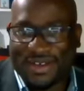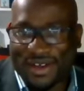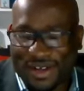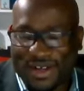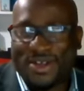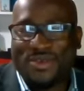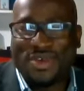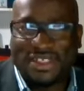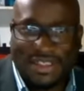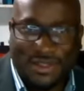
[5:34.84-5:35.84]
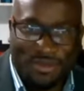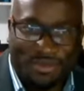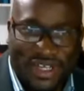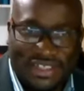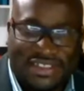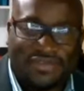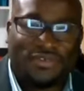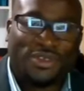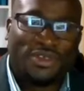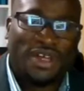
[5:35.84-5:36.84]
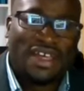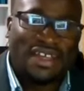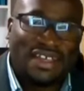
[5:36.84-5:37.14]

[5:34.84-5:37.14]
God, who is still merciful,